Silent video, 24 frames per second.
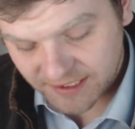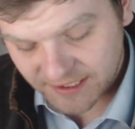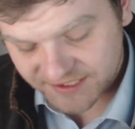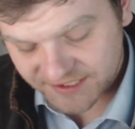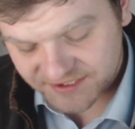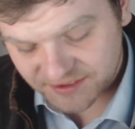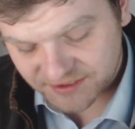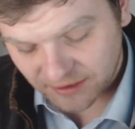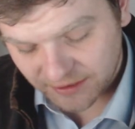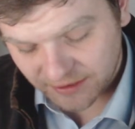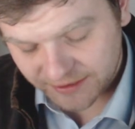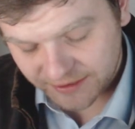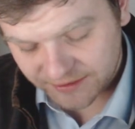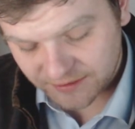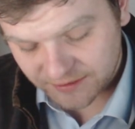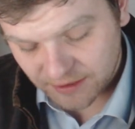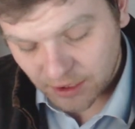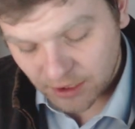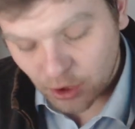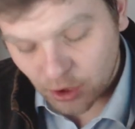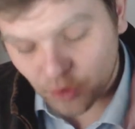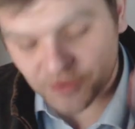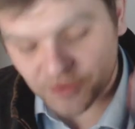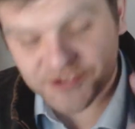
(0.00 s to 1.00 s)
he sighed.
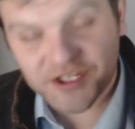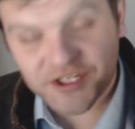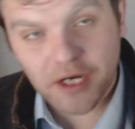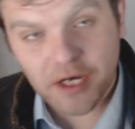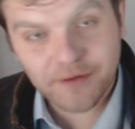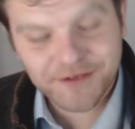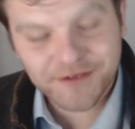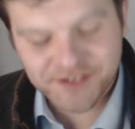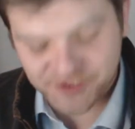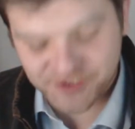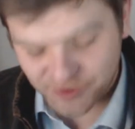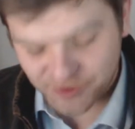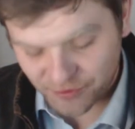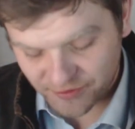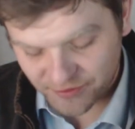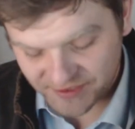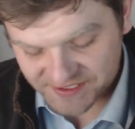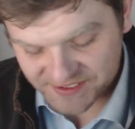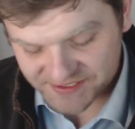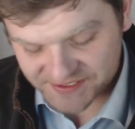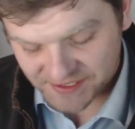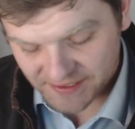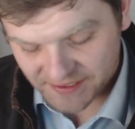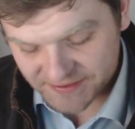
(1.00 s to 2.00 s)
Also, the
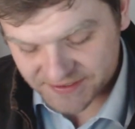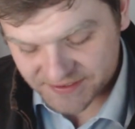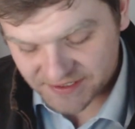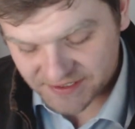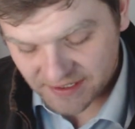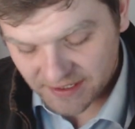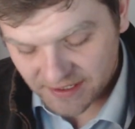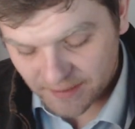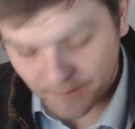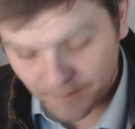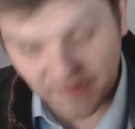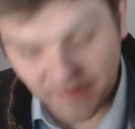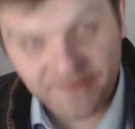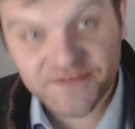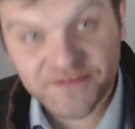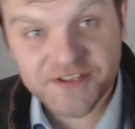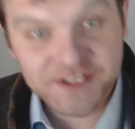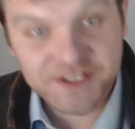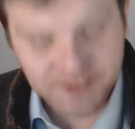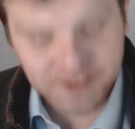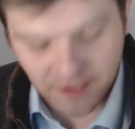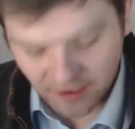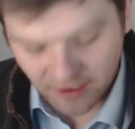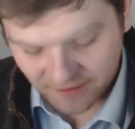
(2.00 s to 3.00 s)
story says
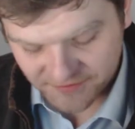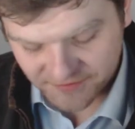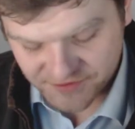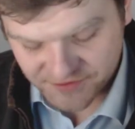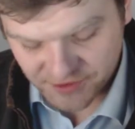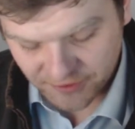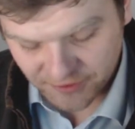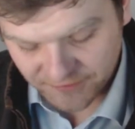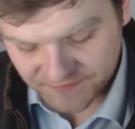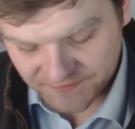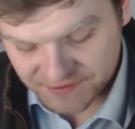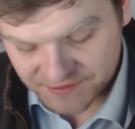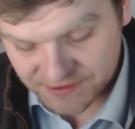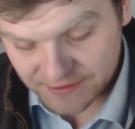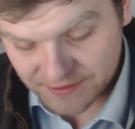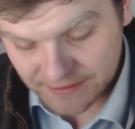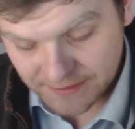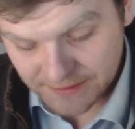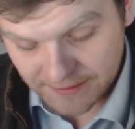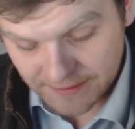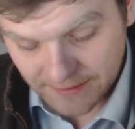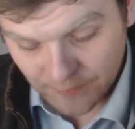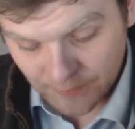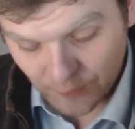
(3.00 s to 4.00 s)
myths and half truths,
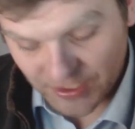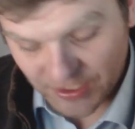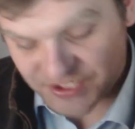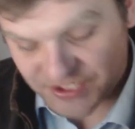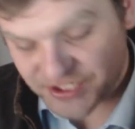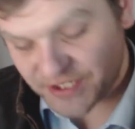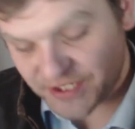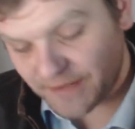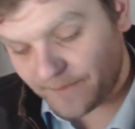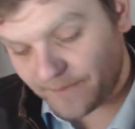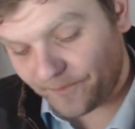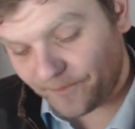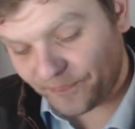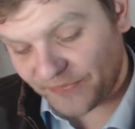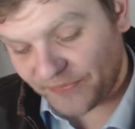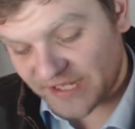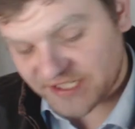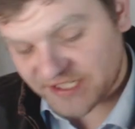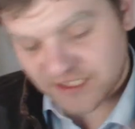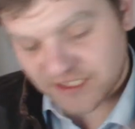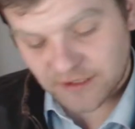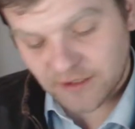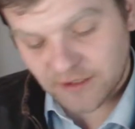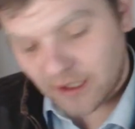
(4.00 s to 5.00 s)
which
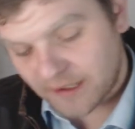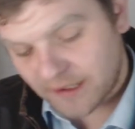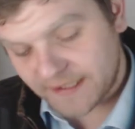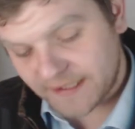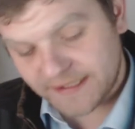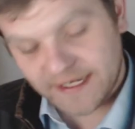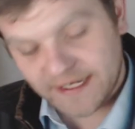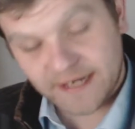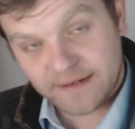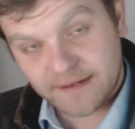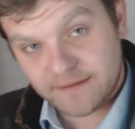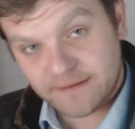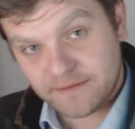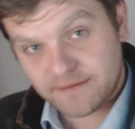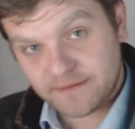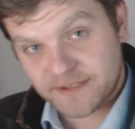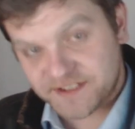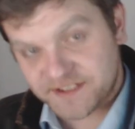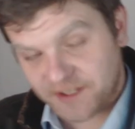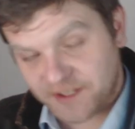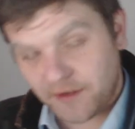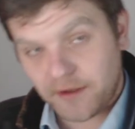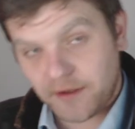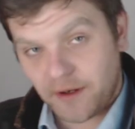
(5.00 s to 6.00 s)
there's a lot in that
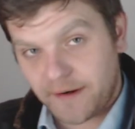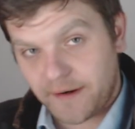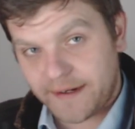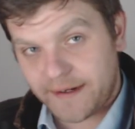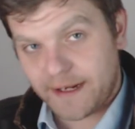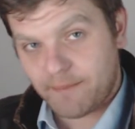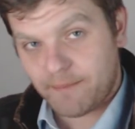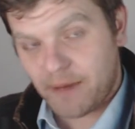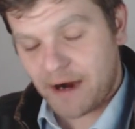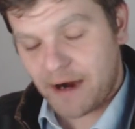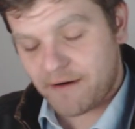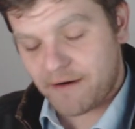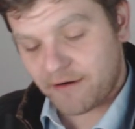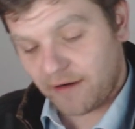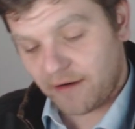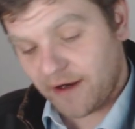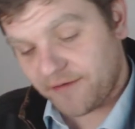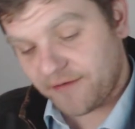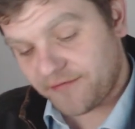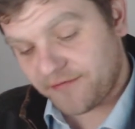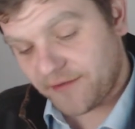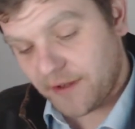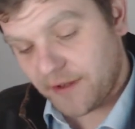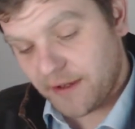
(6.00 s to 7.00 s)
there's a lot in that
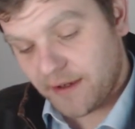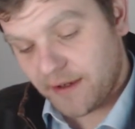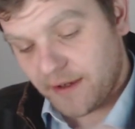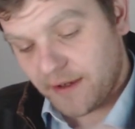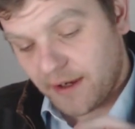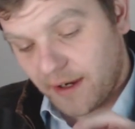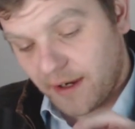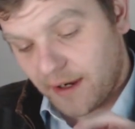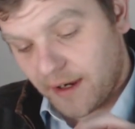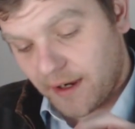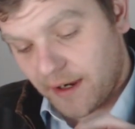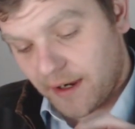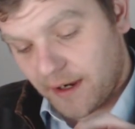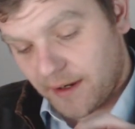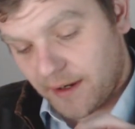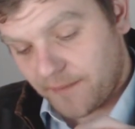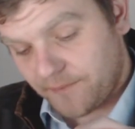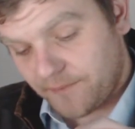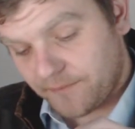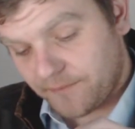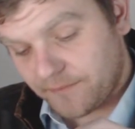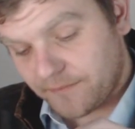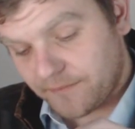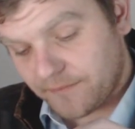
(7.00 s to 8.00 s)
paragraph.
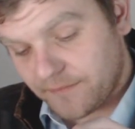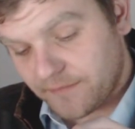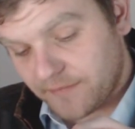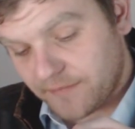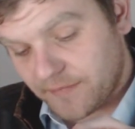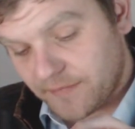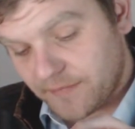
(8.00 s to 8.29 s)
Um,